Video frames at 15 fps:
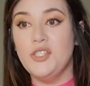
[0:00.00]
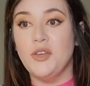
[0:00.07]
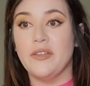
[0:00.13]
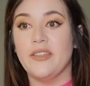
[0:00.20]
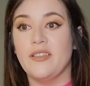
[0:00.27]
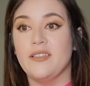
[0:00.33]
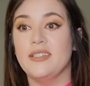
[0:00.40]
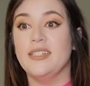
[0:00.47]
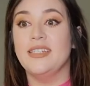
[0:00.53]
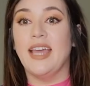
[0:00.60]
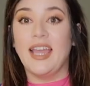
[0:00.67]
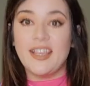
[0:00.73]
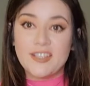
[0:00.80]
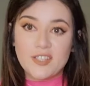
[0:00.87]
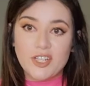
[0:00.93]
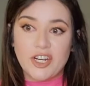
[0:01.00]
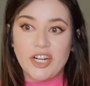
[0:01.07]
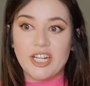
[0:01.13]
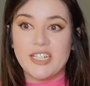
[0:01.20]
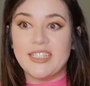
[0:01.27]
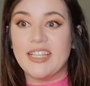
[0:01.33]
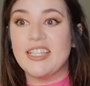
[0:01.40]
So this next
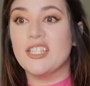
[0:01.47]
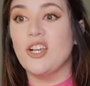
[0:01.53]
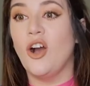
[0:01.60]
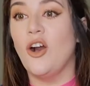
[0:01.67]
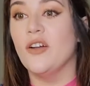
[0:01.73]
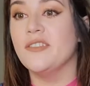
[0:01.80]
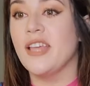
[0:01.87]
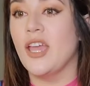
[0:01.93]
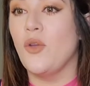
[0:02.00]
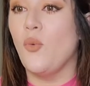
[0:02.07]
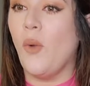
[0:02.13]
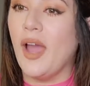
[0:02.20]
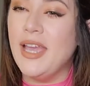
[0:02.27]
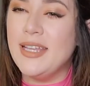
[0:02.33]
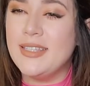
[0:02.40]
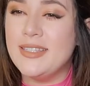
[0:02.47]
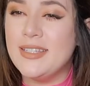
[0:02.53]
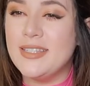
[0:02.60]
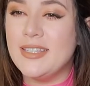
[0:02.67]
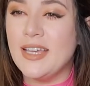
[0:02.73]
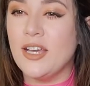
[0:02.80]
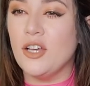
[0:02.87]
skirt is called a white
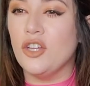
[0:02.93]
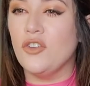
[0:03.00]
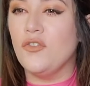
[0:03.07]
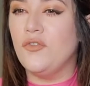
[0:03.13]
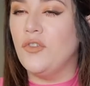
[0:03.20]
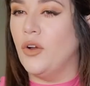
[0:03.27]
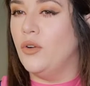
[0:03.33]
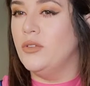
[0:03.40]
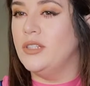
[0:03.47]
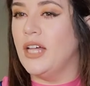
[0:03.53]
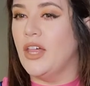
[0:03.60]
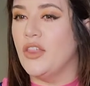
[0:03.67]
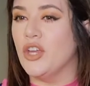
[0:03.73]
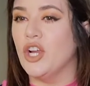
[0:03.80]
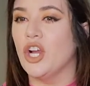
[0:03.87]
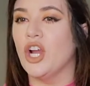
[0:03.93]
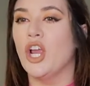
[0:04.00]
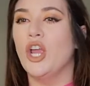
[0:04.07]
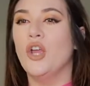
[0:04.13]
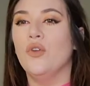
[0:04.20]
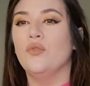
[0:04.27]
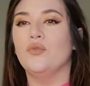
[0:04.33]
detailed faux leather
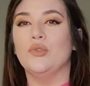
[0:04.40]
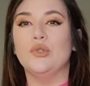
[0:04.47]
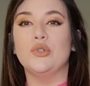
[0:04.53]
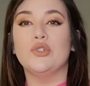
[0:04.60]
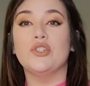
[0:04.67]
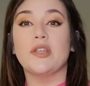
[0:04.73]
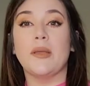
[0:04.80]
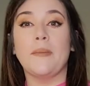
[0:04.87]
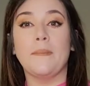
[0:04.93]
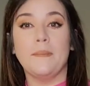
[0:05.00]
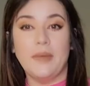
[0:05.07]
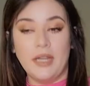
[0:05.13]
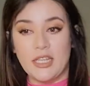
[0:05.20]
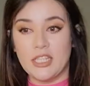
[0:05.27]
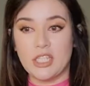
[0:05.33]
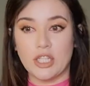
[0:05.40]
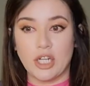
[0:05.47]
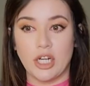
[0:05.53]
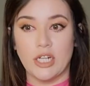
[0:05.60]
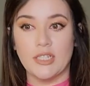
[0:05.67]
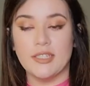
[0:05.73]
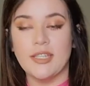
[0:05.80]
ruched mini
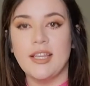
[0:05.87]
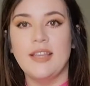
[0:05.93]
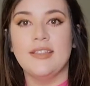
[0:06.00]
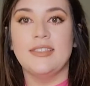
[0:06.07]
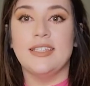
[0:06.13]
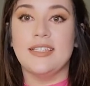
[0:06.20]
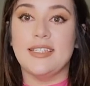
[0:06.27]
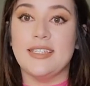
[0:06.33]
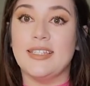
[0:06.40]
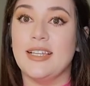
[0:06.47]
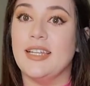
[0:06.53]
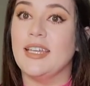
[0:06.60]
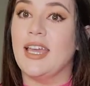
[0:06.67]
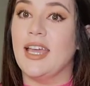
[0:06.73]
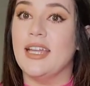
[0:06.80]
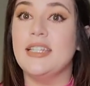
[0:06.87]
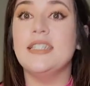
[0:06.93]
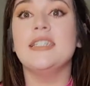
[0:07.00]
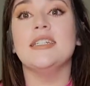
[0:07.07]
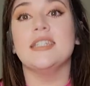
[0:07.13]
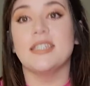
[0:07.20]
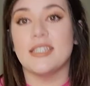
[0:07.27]
skirt. This is in again
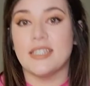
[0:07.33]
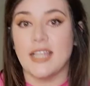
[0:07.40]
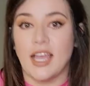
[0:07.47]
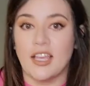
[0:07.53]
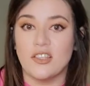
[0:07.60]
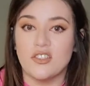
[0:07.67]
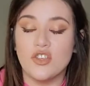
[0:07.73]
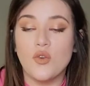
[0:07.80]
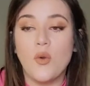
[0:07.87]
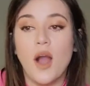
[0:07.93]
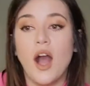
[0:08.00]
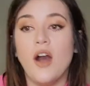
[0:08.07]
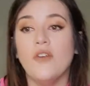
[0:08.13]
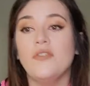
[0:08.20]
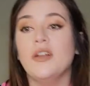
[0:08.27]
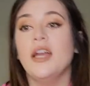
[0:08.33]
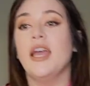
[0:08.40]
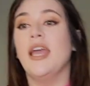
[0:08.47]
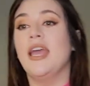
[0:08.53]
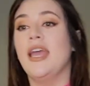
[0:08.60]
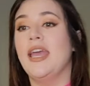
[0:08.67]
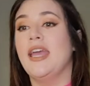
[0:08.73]
in a size 12
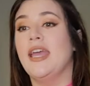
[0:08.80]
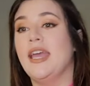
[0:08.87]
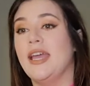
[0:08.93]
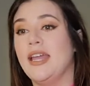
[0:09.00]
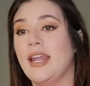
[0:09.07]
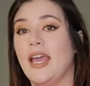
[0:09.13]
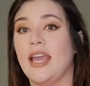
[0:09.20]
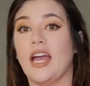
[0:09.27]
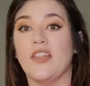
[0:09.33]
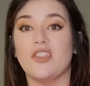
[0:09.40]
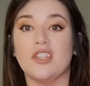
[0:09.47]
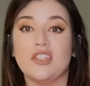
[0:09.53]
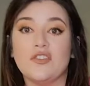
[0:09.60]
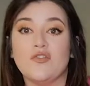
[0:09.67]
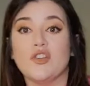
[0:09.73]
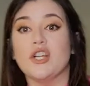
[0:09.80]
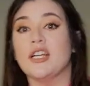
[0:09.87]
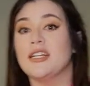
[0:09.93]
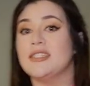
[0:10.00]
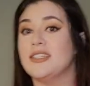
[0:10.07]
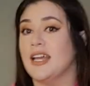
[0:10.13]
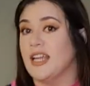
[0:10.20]
and I got this for
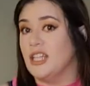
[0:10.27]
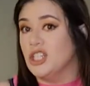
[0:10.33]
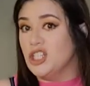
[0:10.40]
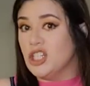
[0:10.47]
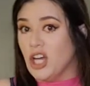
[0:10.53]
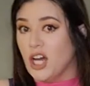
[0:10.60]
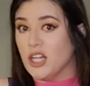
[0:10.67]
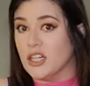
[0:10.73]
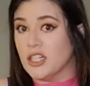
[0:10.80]
$10.